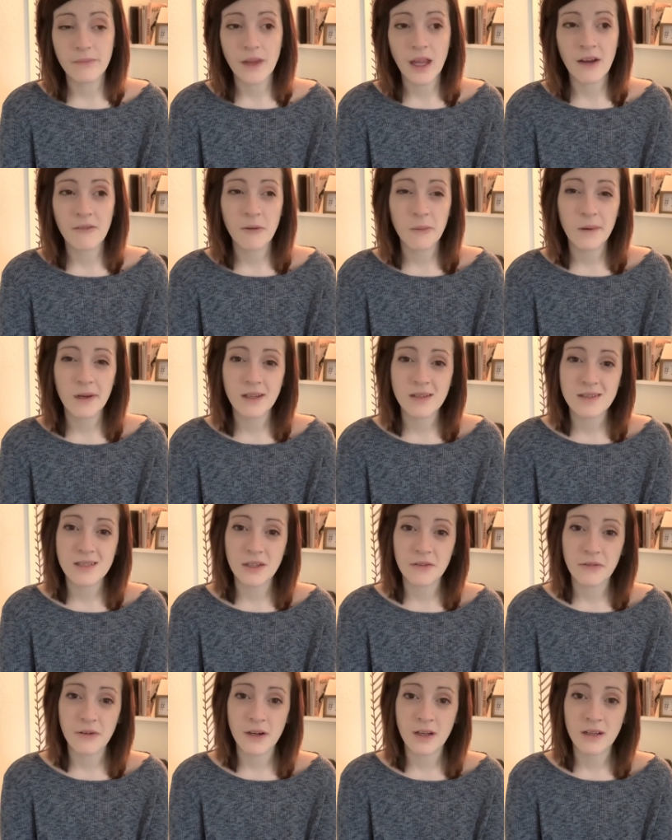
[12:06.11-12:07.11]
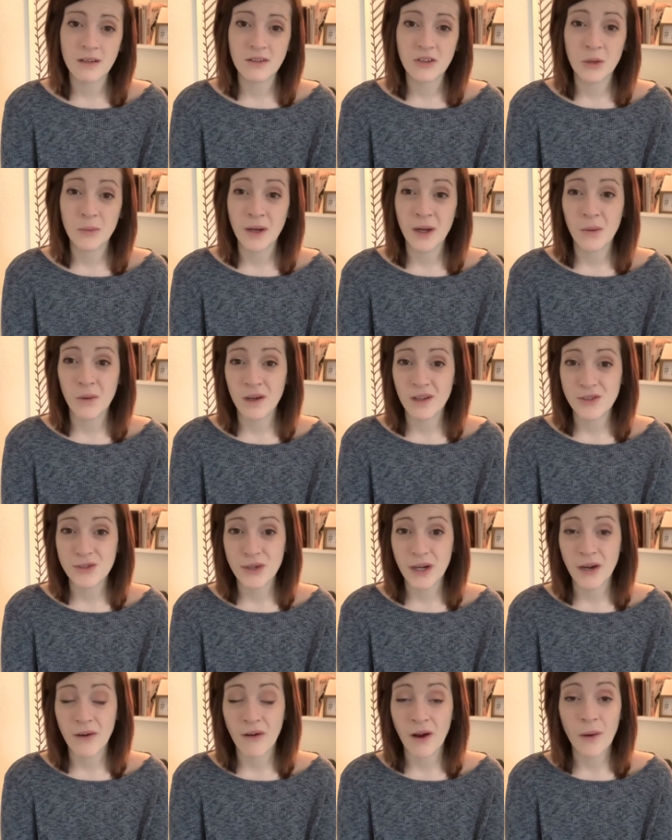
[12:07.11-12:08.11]
Everybody's different. You might want to
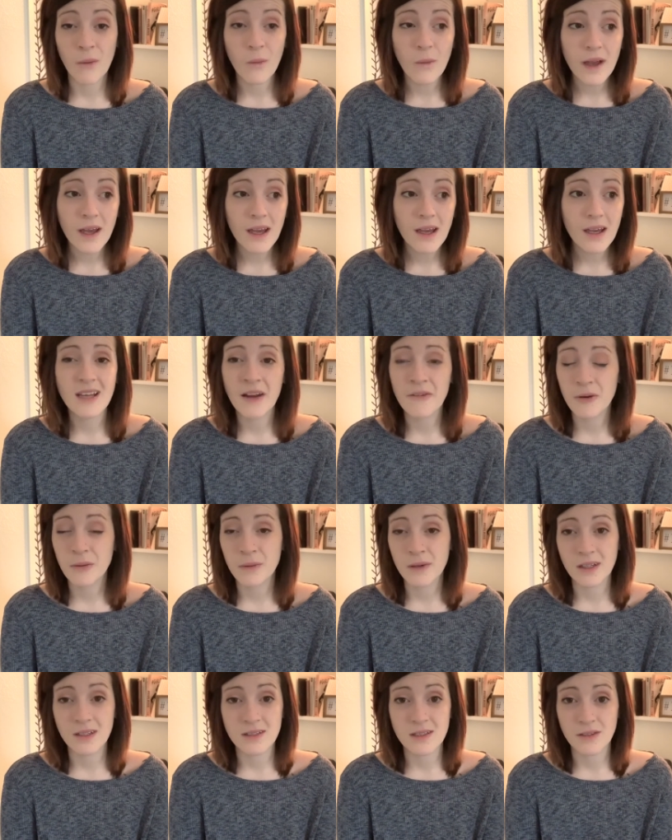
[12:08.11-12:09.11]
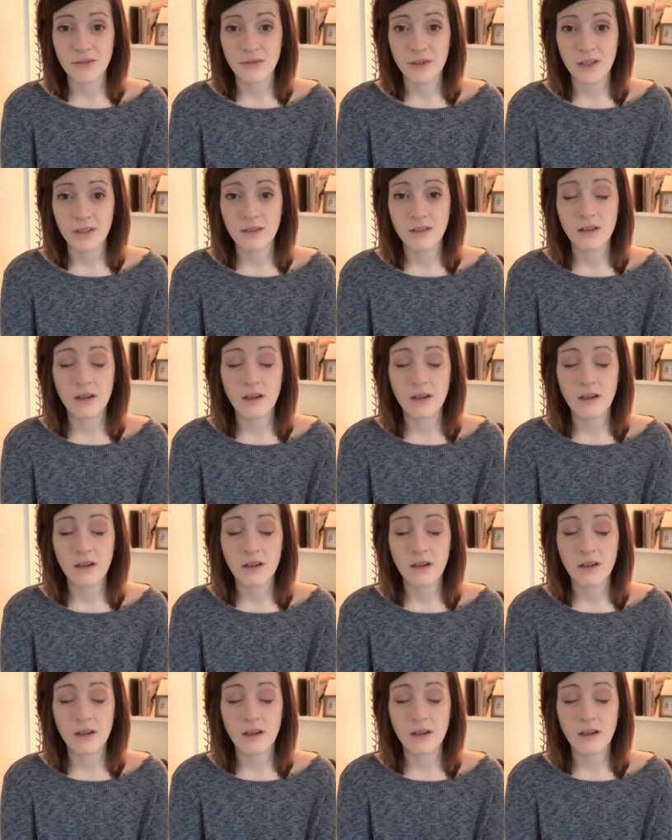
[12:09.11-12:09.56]
try right away. Everybody's different.